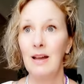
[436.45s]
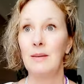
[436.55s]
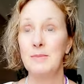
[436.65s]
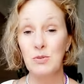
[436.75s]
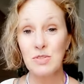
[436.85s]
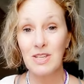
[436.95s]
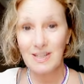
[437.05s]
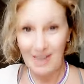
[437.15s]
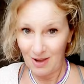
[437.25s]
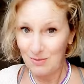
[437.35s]
It's also
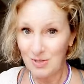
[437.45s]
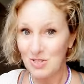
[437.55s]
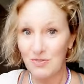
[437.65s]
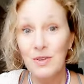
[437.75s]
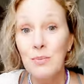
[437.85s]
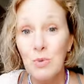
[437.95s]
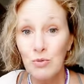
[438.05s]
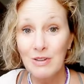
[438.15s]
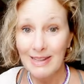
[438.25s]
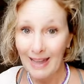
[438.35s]
going to help you just feel
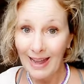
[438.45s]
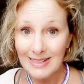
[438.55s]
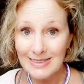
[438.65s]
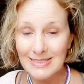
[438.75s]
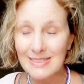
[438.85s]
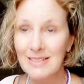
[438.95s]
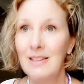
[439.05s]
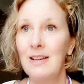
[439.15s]
more relaxed.